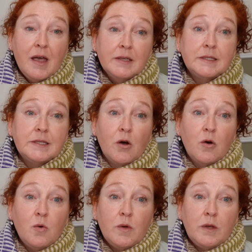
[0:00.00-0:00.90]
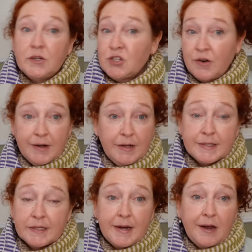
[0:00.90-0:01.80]
So you turn it
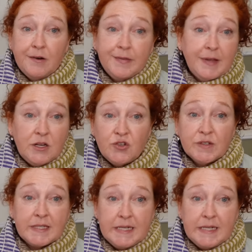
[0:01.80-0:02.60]
inside out and then you just